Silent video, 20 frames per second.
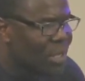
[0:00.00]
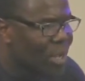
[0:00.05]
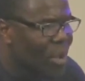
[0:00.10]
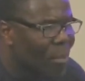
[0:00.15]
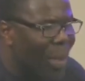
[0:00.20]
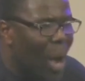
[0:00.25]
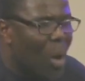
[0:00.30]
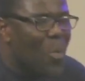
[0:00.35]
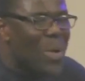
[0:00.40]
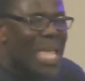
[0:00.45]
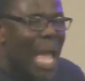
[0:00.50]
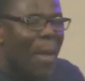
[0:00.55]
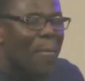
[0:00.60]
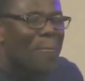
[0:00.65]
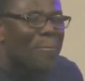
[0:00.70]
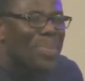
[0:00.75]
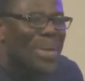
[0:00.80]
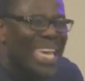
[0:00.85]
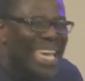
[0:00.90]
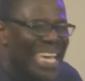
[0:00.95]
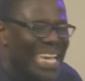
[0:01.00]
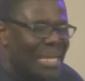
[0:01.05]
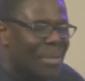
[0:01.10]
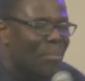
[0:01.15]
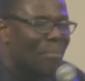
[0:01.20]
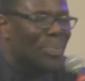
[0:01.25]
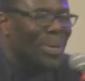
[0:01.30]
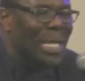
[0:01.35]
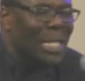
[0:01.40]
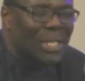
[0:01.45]
But we are
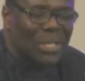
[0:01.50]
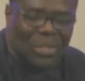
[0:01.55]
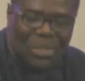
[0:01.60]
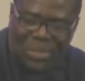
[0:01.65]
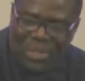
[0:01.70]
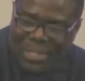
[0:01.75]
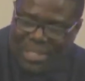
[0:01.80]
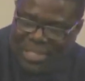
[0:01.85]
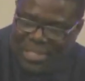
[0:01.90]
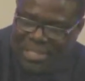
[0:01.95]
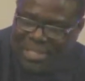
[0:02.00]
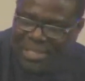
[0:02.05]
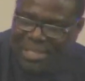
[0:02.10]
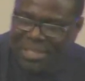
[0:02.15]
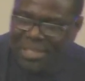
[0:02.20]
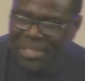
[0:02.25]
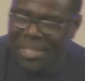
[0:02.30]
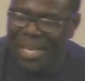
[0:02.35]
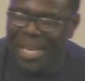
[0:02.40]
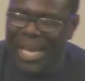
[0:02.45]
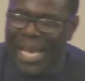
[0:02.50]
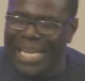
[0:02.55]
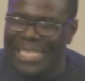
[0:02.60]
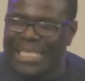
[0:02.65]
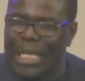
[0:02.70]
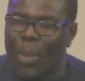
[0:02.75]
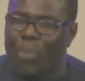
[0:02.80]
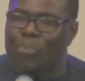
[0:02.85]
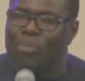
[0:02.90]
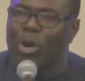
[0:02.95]
being built.
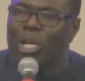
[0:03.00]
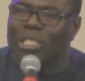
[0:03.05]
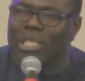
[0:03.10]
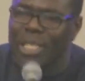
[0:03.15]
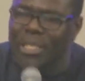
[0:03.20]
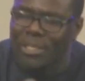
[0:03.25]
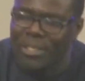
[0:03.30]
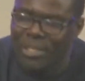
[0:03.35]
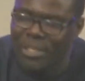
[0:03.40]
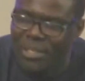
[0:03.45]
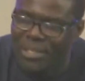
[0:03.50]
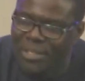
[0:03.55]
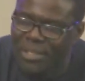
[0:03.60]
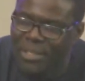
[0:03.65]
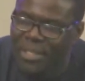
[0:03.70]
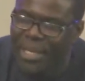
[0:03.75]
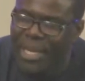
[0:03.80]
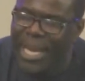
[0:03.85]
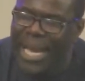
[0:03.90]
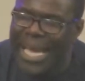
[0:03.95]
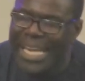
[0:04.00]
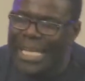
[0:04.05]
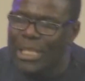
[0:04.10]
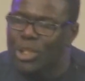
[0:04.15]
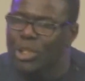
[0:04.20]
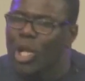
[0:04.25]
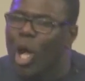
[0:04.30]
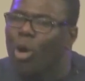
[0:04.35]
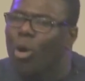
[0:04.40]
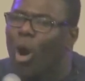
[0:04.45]
It's a process. It
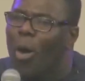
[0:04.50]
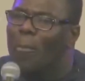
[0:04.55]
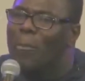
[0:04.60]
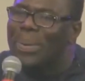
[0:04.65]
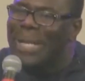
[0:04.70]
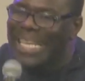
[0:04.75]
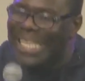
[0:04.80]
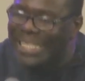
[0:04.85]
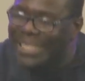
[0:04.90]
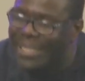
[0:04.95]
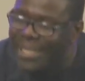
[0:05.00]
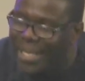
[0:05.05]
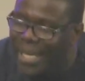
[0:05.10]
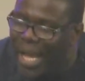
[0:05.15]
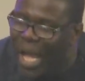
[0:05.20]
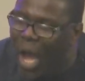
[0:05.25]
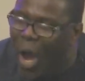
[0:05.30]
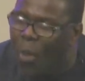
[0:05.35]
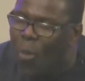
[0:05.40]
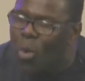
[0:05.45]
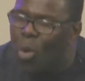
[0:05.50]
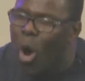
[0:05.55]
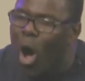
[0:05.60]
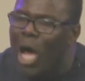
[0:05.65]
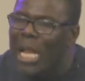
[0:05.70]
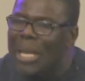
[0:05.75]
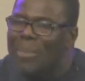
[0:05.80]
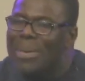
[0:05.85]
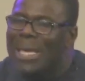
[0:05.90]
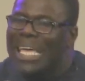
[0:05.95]
is not complete. We
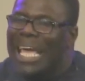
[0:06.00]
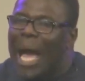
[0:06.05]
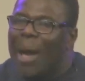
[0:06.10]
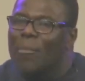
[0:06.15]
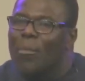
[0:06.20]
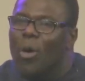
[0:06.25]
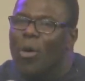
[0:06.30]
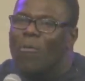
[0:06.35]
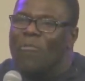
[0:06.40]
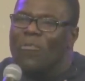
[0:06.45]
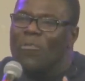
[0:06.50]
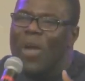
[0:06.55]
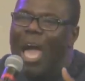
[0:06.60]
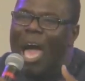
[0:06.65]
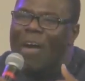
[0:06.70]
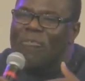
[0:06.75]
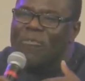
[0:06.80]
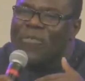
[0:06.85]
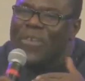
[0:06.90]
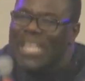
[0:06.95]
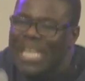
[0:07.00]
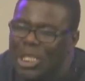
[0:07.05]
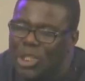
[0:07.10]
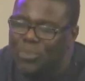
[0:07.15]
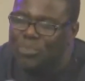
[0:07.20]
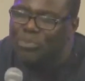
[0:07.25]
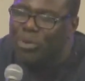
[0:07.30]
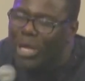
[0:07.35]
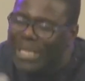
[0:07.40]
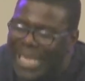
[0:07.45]
will only become a
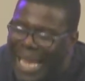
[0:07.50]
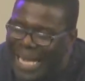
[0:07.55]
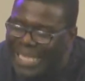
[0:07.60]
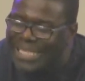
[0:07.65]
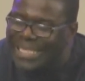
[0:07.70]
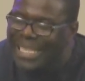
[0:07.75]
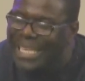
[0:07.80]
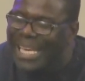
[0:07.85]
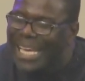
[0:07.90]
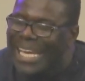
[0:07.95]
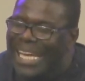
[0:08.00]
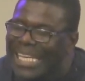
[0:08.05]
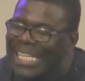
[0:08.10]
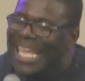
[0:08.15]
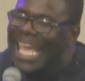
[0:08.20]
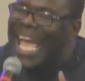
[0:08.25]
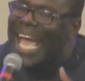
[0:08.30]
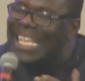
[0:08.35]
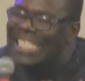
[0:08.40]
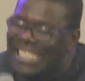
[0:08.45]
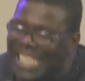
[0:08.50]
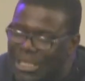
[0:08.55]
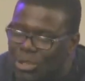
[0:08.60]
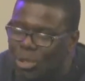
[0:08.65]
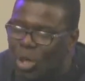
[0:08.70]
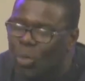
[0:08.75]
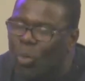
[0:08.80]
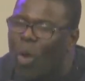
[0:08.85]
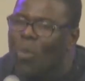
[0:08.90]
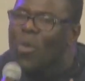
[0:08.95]
finished product in the
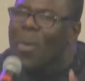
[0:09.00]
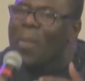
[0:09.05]
eschaton when we